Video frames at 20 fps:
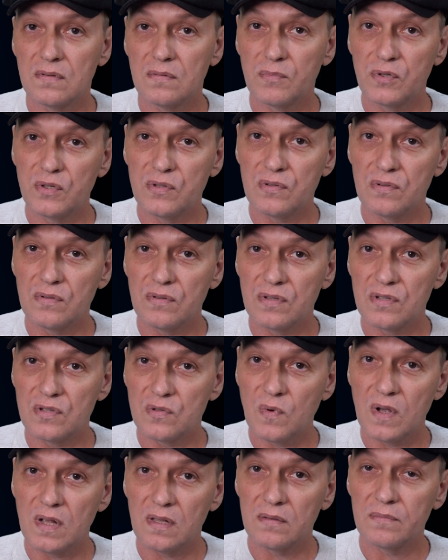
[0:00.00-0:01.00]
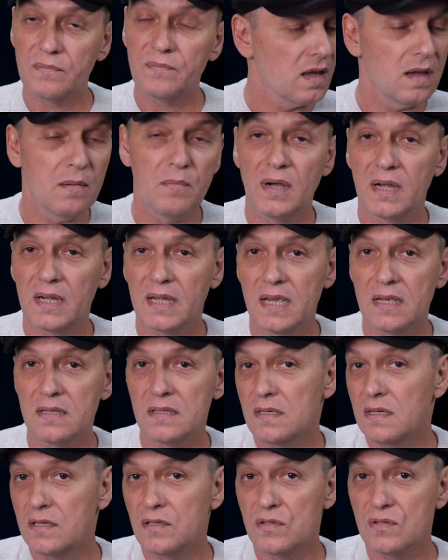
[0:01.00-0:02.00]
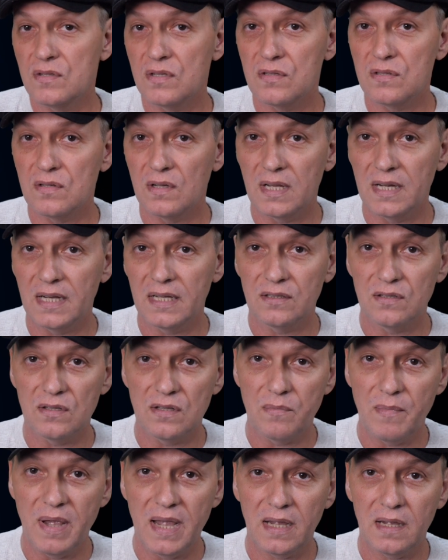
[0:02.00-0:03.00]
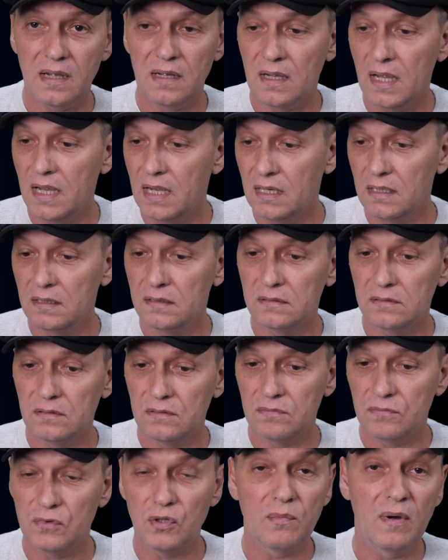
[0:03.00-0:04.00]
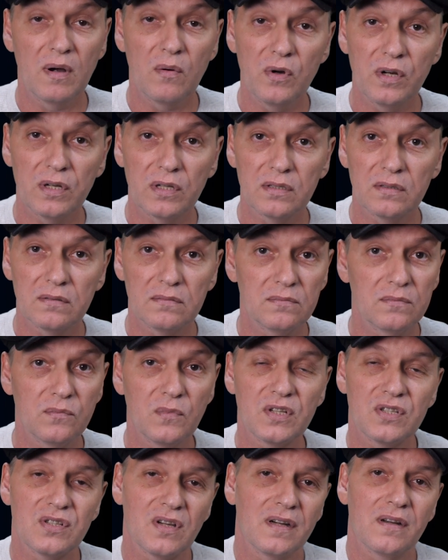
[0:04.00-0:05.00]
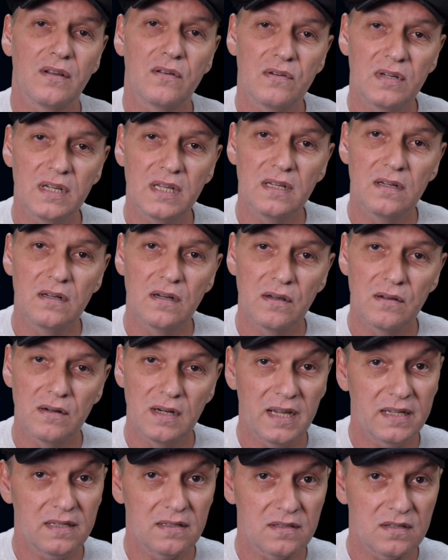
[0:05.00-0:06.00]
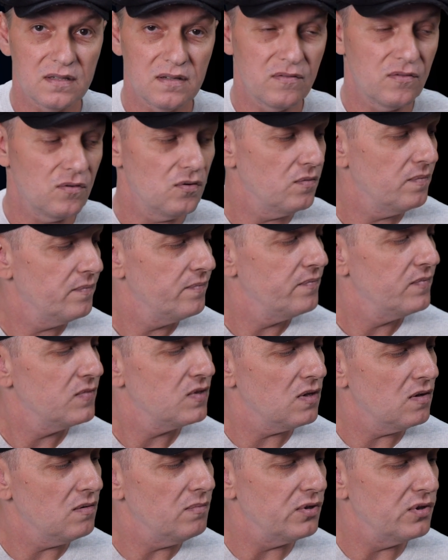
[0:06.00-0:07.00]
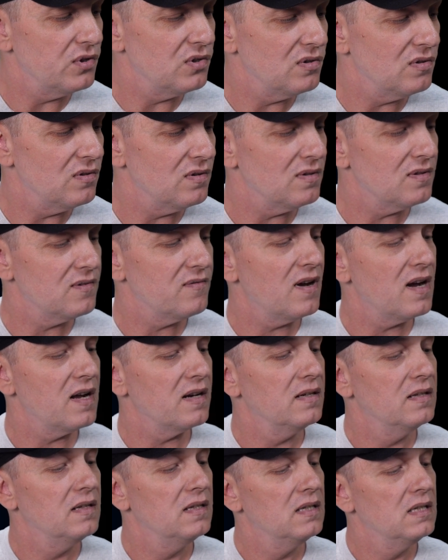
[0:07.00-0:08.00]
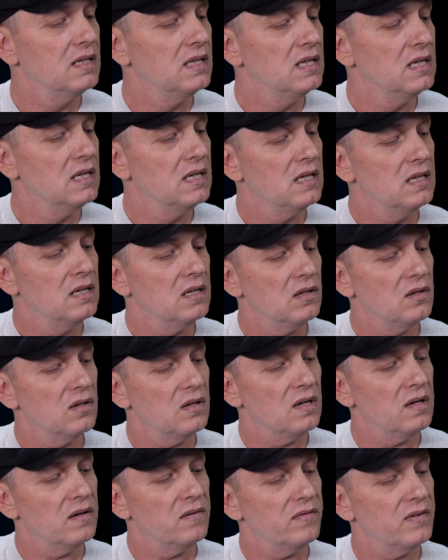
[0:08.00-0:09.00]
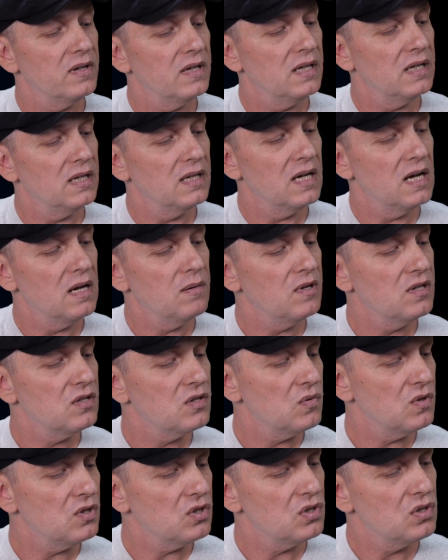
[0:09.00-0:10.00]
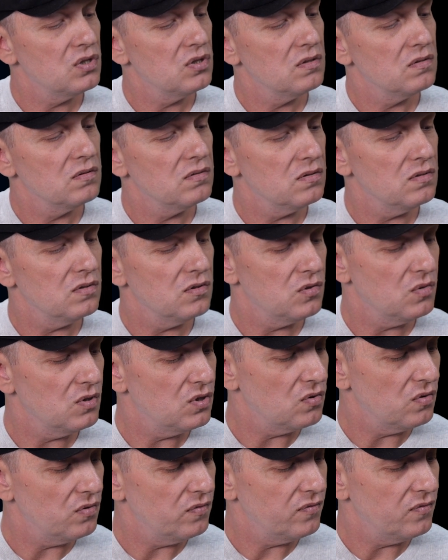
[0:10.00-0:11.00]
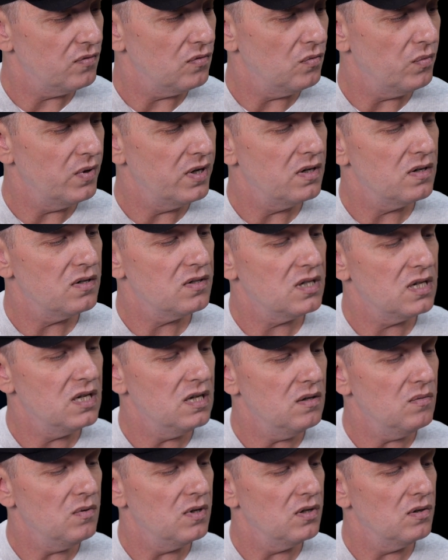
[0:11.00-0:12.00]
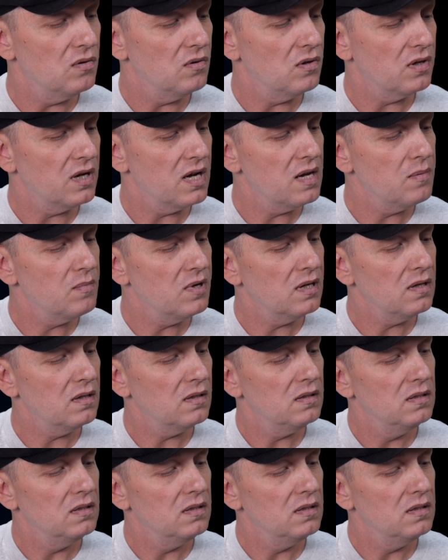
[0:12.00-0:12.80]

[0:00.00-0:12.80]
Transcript: Bluetooth as well. In my case, I use it to connect to the Mac and do my work, which I don't need low latency for. So Bluetooth is fine. You have a gaming switch to switch off your Windows key when you are gaming,